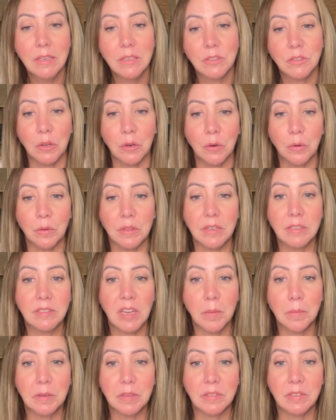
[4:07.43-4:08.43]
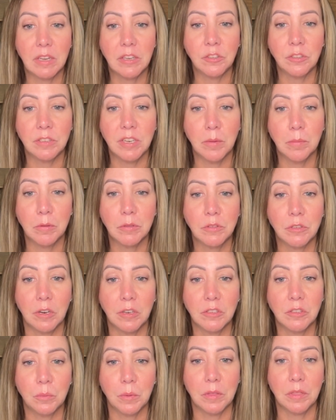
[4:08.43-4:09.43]
So this amortization table
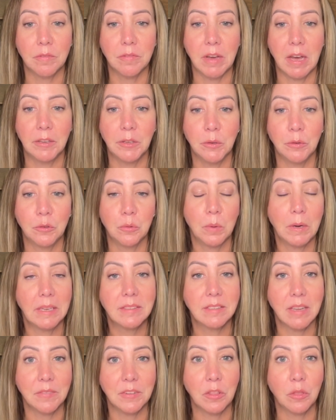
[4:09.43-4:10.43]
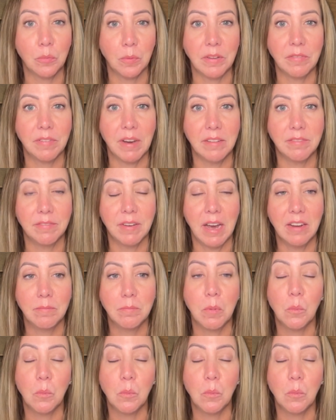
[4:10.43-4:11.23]
starts with the value 27,355,